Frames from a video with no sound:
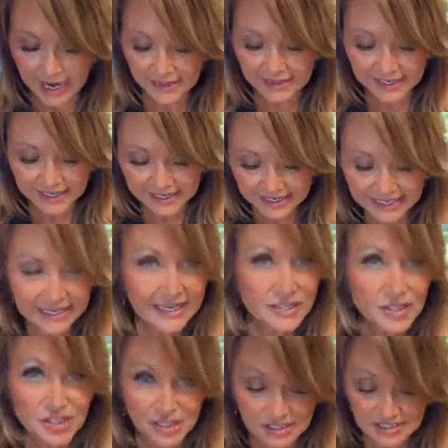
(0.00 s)
And the heat
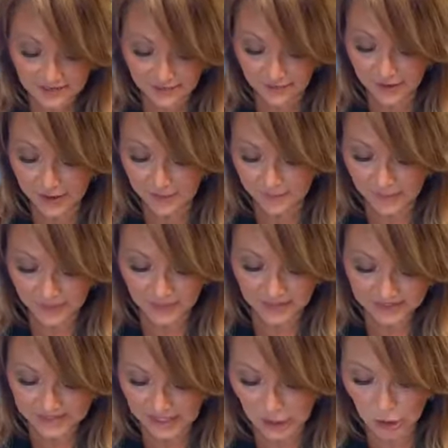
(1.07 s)
just from
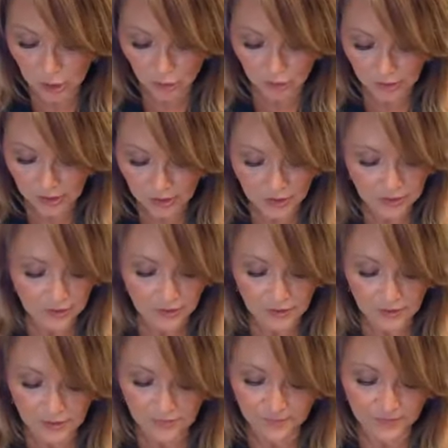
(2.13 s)
this alone,
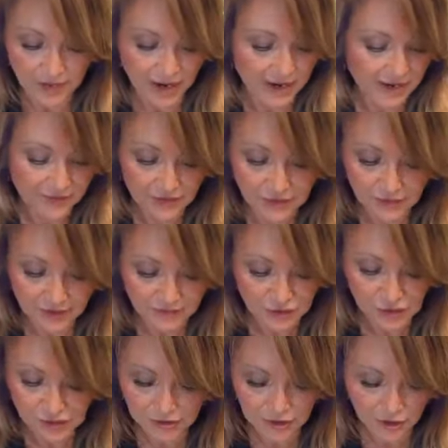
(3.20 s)
even though I've
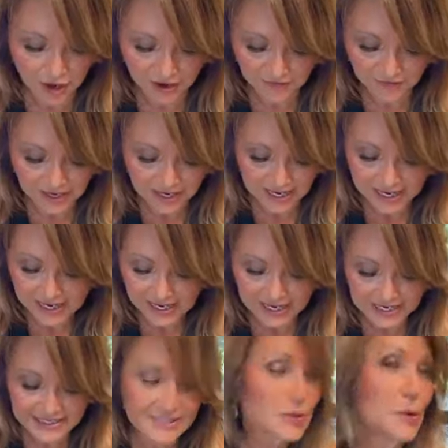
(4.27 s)
turned it off,
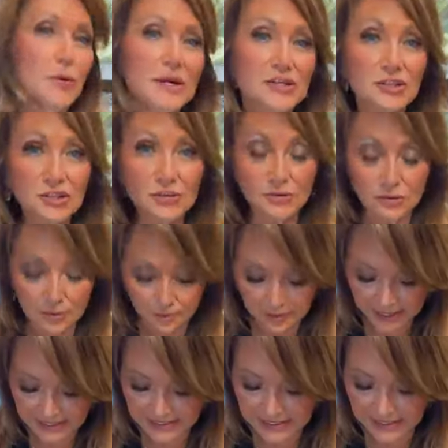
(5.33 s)
is going to
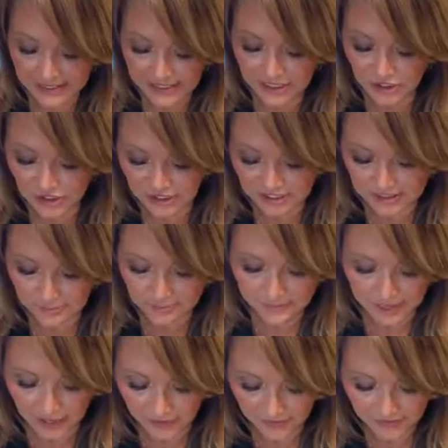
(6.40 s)
basically just
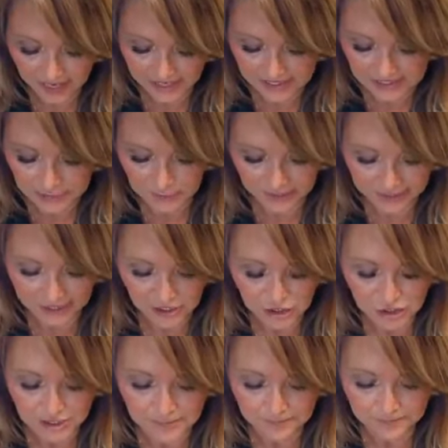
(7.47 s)
melt that
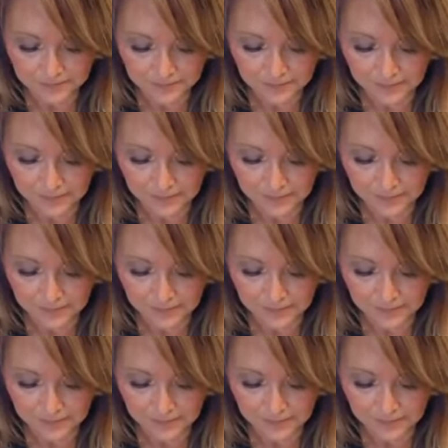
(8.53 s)
spinach.